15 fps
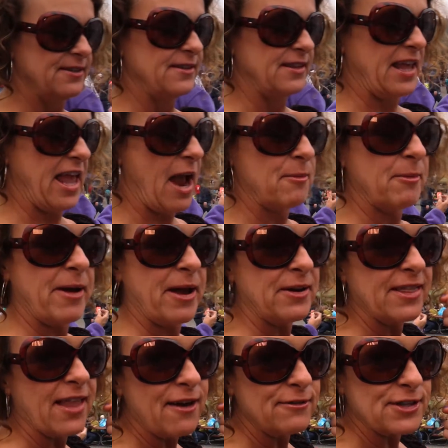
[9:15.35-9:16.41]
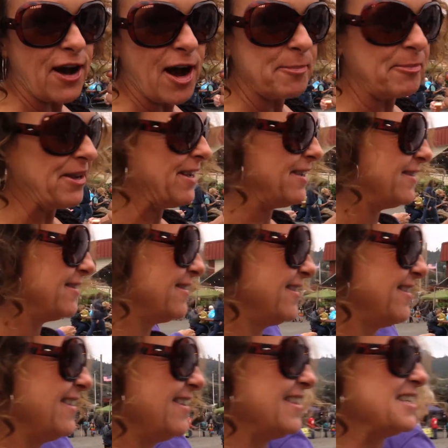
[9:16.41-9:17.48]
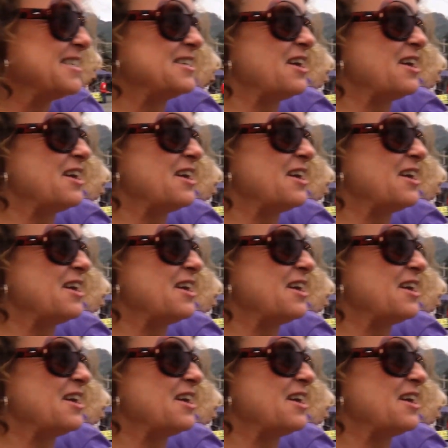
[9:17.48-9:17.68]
The cameraman loves hoppy. Let's